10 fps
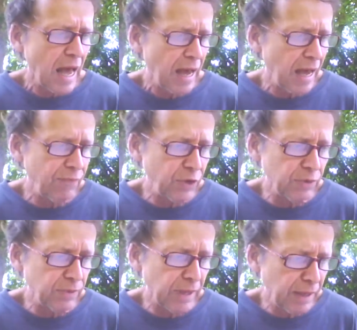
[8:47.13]
Have
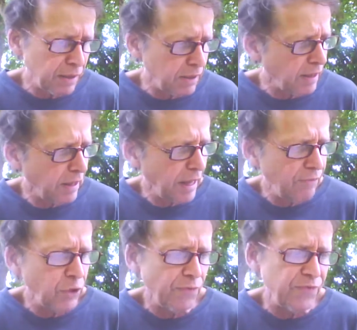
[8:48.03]

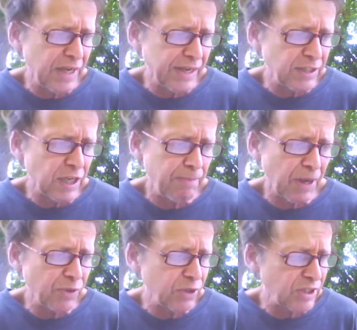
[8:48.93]
your feelings
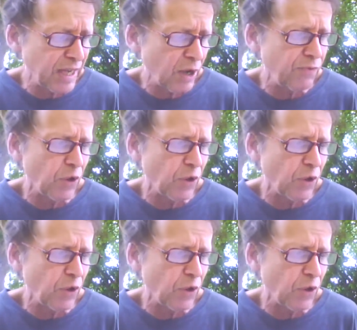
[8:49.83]
about yourself